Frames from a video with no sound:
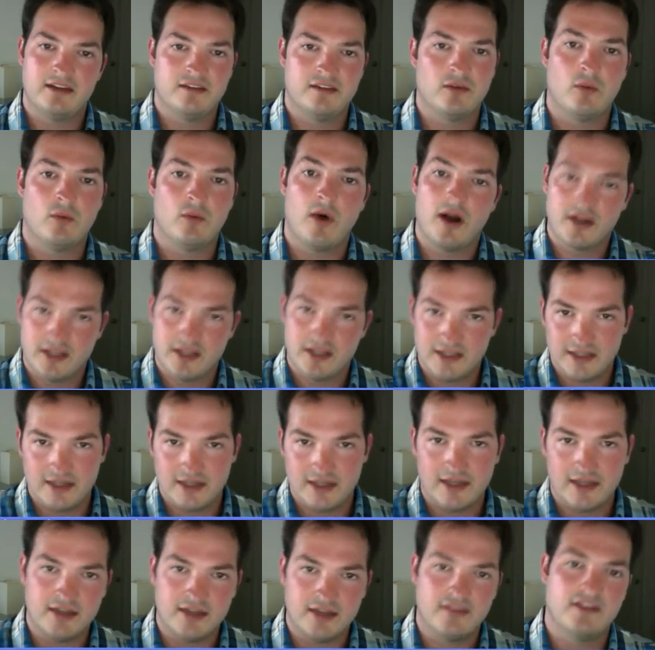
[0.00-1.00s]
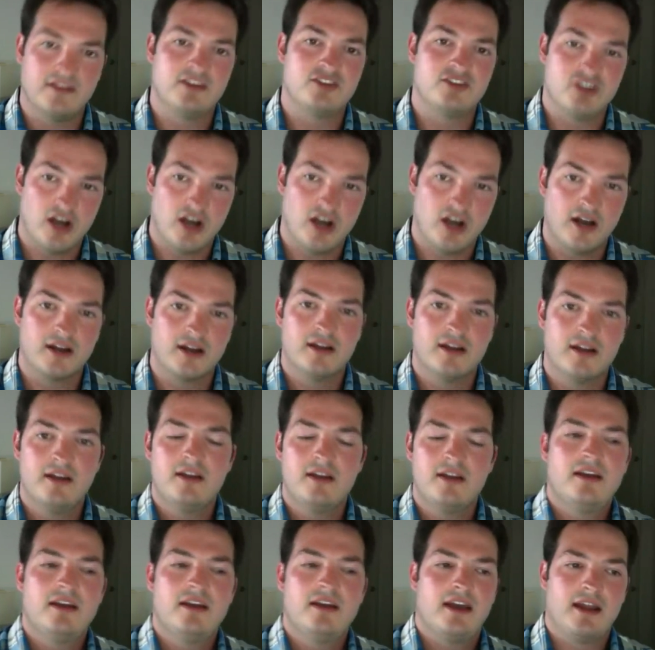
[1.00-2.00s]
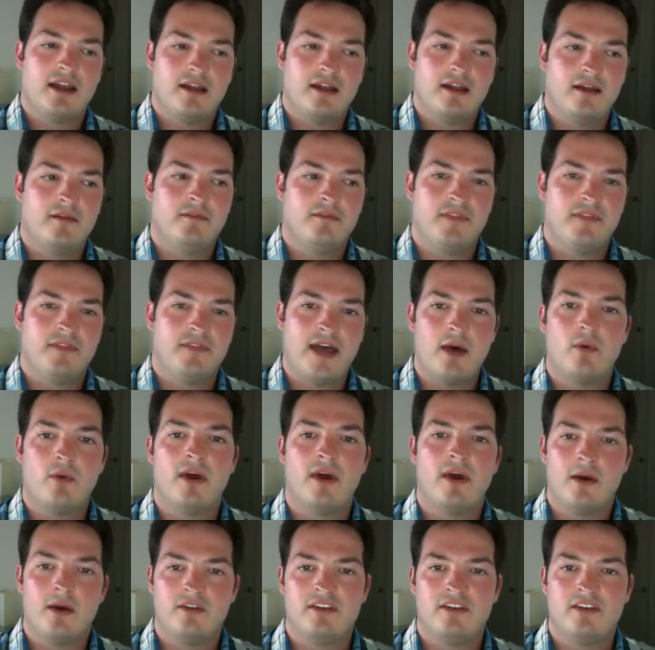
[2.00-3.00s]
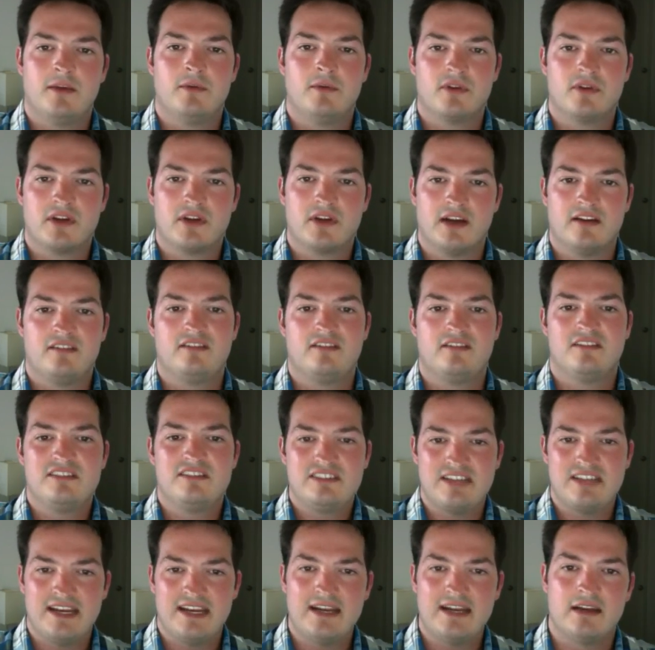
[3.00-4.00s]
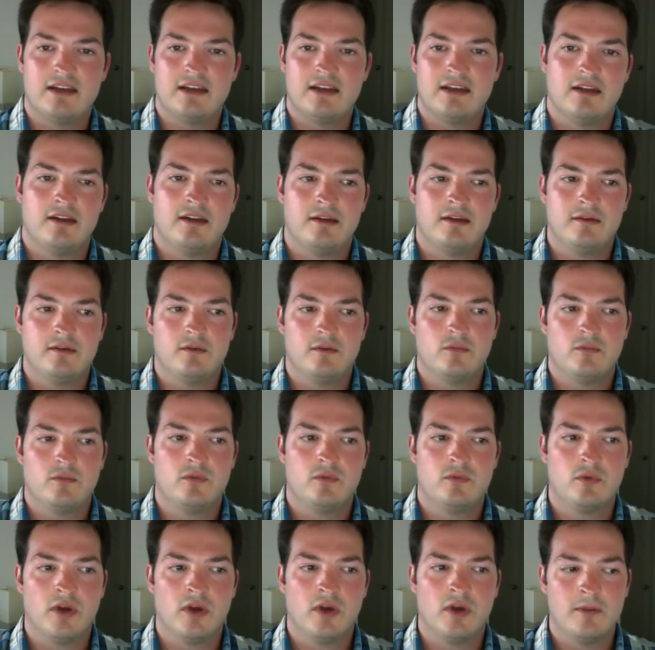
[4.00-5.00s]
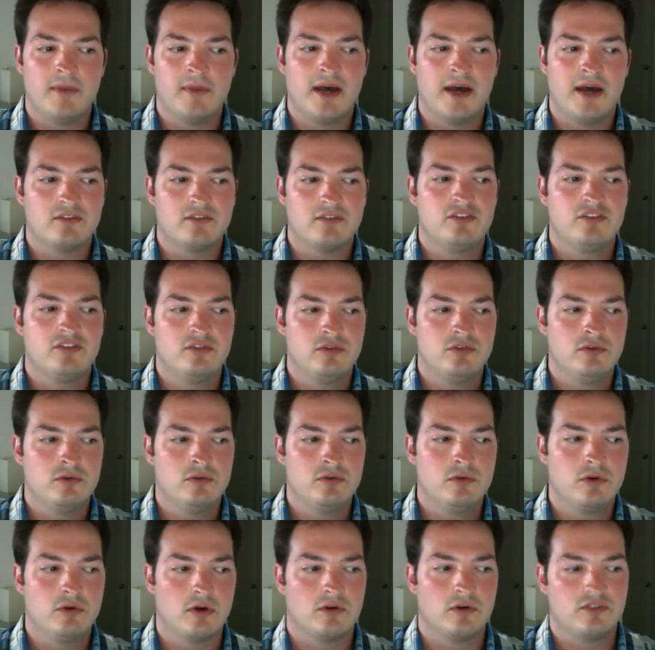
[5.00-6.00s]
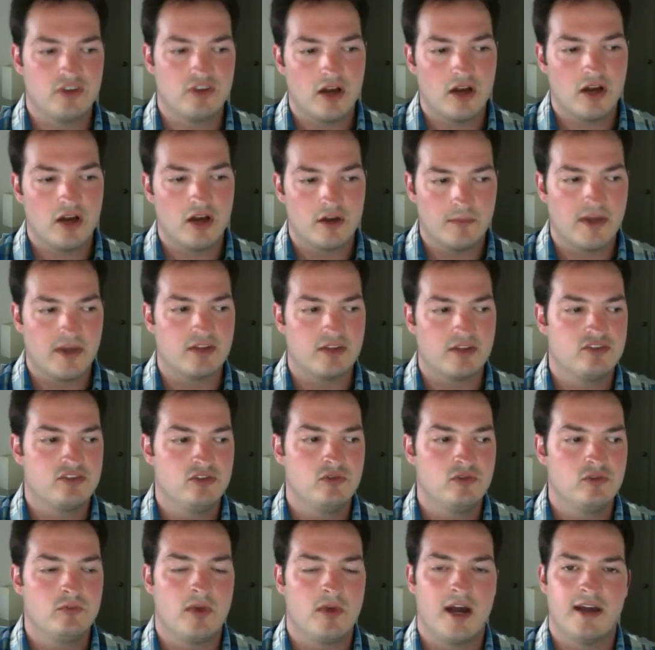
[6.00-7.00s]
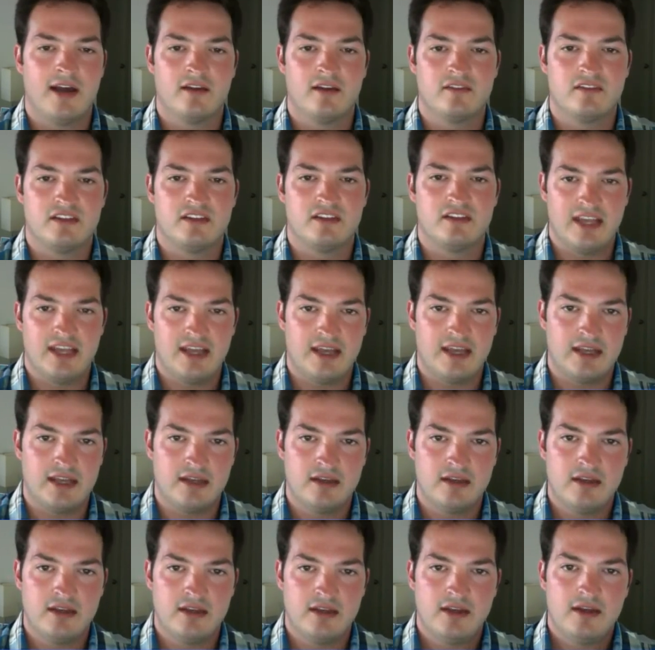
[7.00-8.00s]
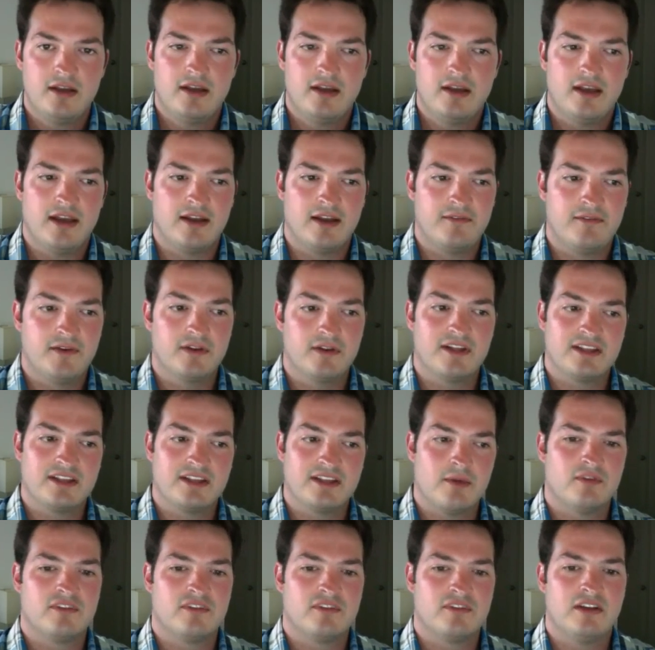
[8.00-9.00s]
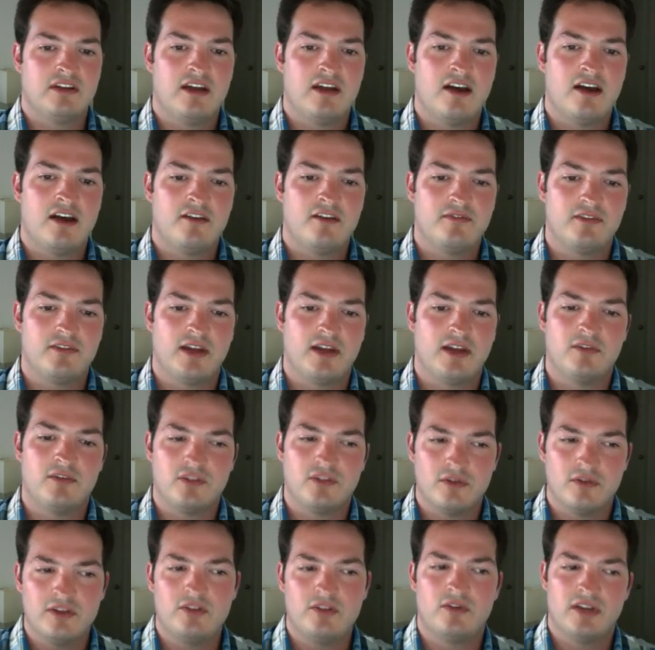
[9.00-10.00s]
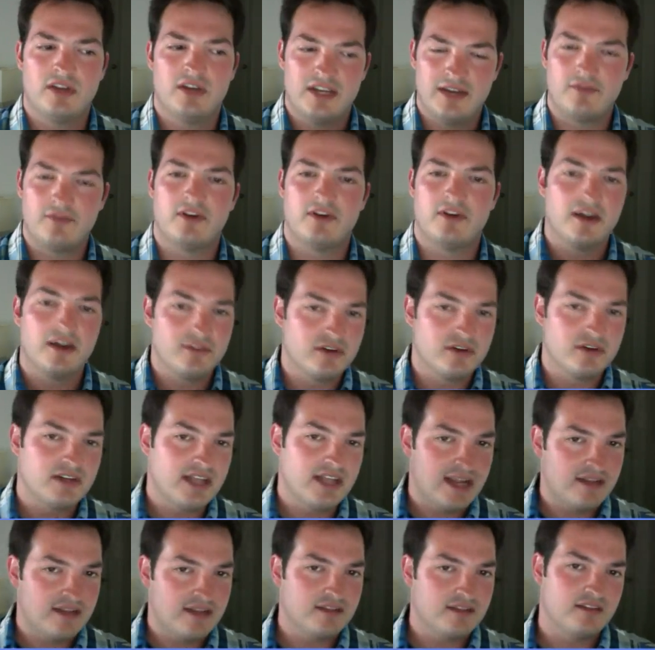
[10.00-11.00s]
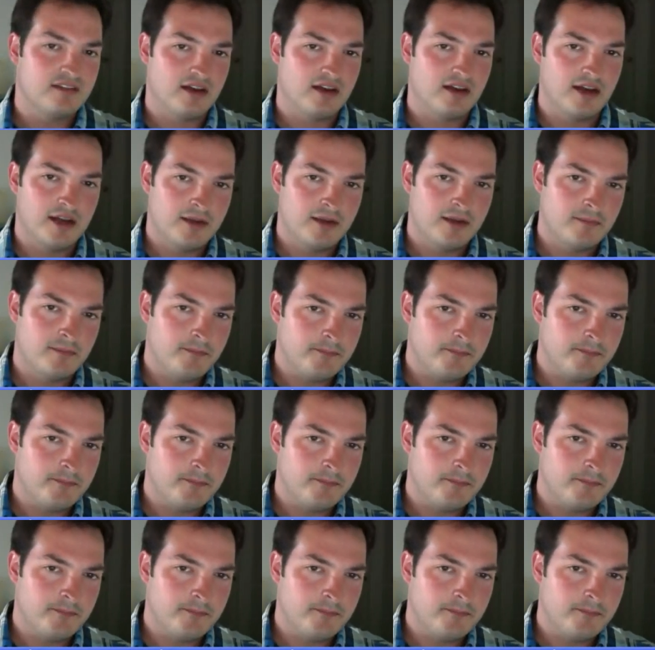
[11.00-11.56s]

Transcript: to walk again and then jog and, I, uh, and that way I was able to kind of sustain it and would run about two or jog about two miles a day, and I felt like that was enough. And I was only doing it every other day at the time,